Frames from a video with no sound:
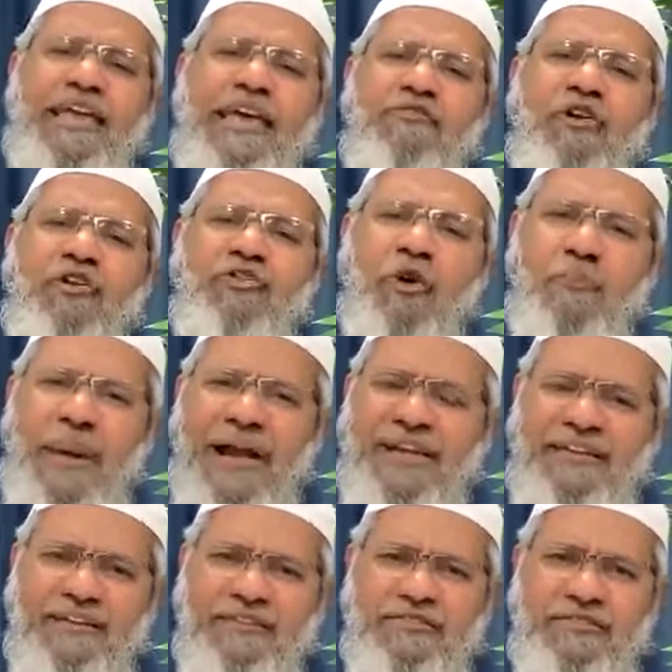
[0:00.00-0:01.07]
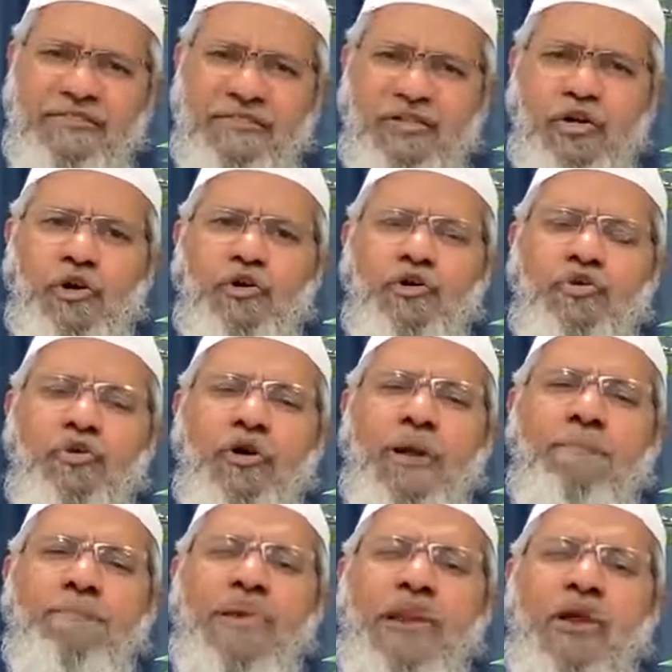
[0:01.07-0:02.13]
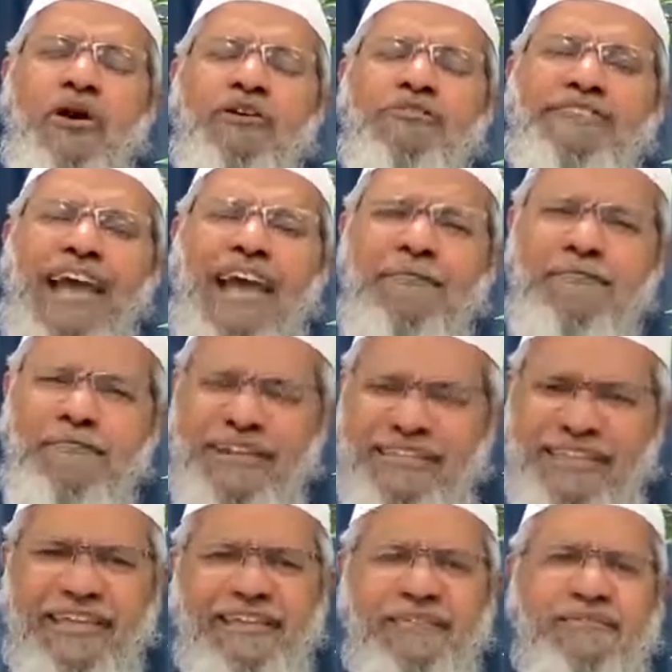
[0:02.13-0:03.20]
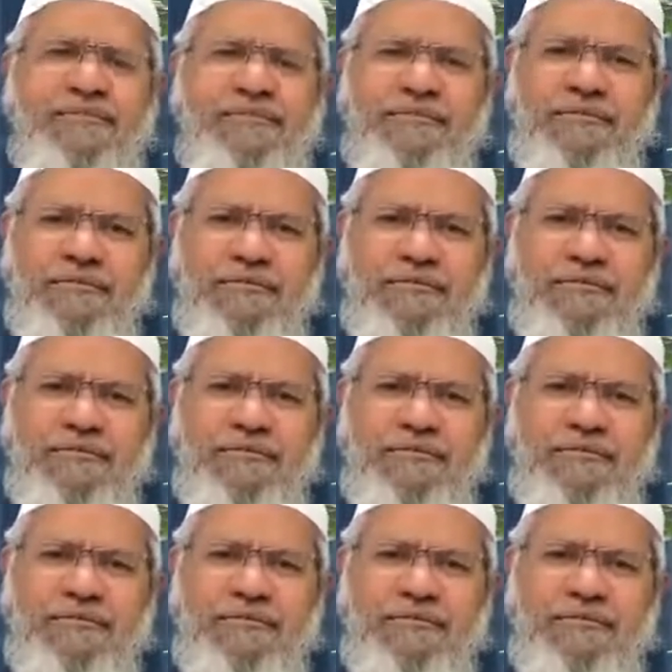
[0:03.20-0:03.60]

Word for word: He has got no partners. To him belongs everything.